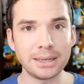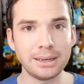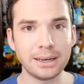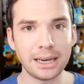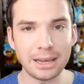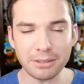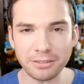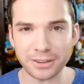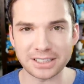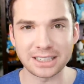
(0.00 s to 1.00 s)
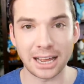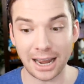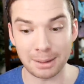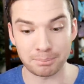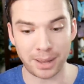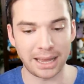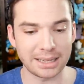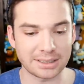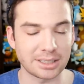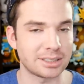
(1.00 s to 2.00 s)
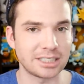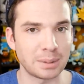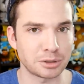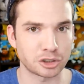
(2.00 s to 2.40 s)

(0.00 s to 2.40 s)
but even if it's not a Pegasus